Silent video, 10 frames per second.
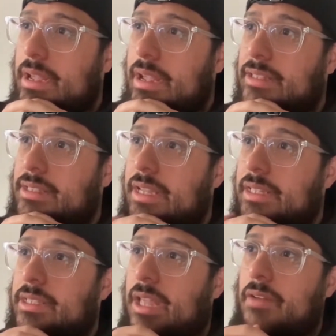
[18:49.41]

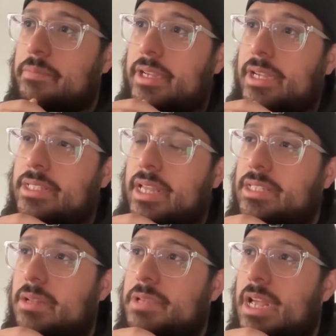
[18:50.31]
It's tough because like
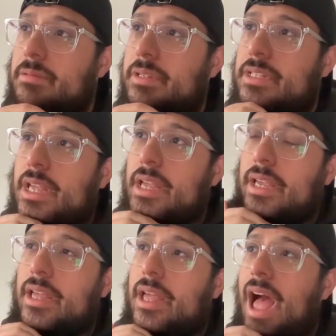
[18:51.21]
sometimes it's
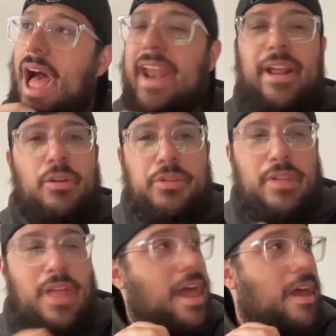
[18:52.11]
like I didn't go
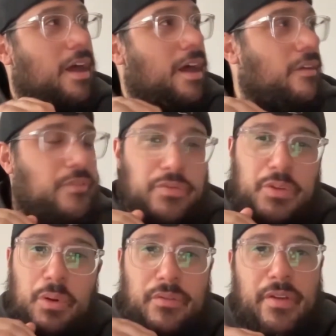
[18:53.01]
through that
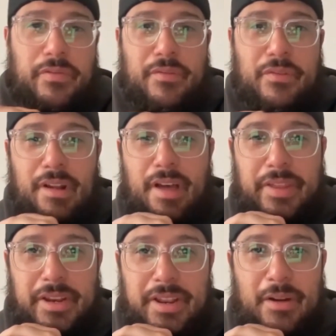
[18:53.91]
5150 for
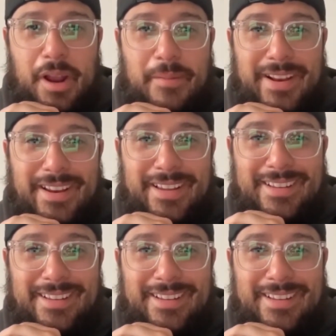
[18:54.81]
nothing. You know what I mean?